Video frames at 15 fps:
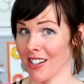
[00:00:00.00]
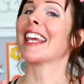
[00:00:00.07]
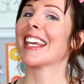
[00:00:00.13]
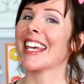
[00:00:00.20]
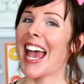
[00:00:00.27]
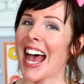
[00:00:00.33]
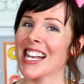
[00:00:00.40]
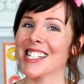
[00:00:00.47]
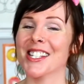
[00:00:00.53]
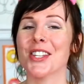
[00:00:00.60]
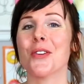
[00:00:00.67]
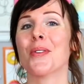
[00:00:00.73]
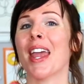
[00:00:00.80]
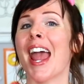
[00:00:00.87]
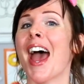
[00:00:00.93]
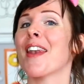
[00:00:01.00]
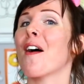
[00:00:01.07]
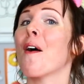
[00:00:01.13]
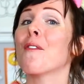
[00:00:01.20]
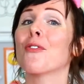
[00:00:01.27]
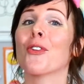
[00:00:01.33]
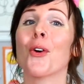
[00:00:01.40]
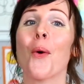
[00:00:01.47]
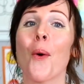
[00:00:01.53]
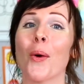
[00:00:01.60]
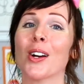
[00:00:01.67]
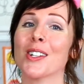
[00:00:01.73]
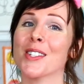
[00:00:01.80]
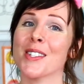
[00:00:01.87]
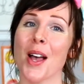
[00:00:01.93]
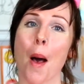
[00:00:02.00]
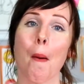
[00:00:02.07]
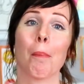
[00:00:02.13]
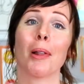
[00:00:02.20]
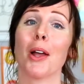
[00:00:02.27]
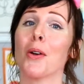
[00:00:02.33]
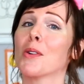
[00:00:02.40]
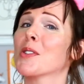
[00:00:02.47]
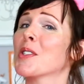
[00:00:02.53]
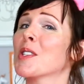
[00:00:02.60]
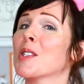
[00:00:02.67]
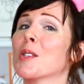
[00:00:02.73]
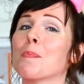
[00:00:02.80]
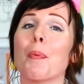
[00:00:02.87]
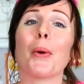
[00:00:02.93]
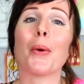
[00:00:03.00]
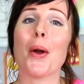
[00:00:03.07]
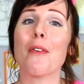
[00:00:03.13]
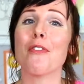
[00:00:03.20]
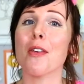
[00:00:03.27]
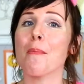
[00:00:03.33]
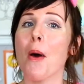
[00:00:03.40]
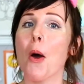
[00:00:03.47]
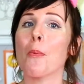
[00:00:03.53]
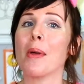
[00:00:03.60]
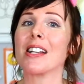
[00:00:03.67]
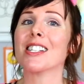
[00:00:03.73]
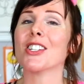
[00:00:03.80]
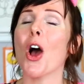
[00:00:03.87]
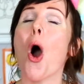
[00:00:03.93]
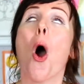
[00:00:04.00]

Yes, you can of course upload spur of the moment,